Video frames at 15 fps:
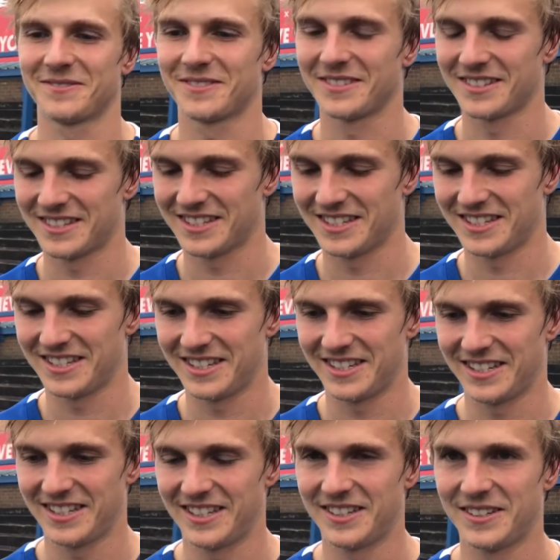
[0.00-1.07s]
Ryan, obviously you
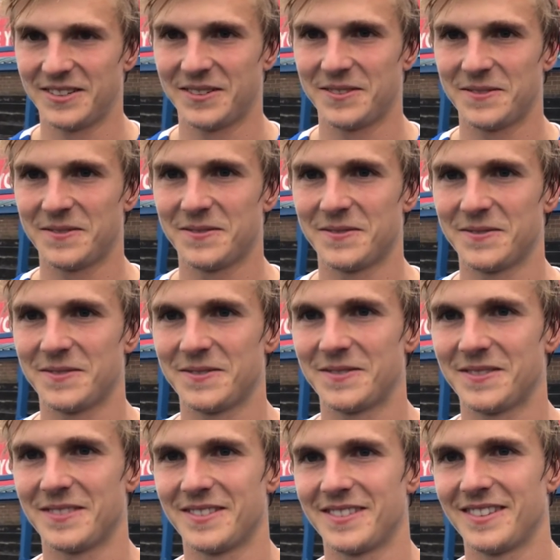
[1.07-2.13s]
got the first goal today.
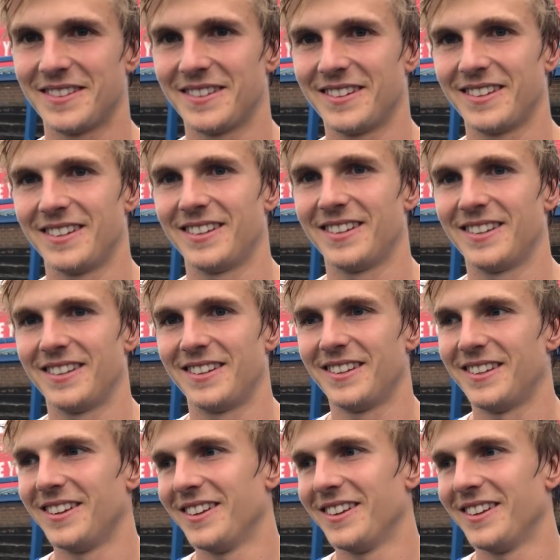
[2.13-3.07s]
Must be very pleased.